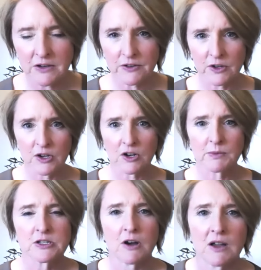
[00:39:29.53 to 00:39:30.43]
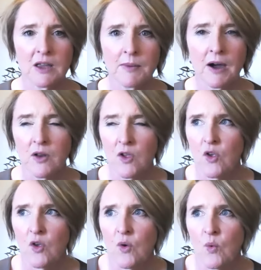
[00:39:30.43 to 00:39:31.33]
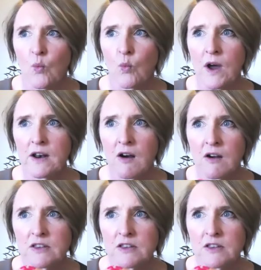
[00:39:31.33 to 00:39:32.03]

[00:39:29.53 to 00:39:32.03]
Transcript: So you're going to be talking about what are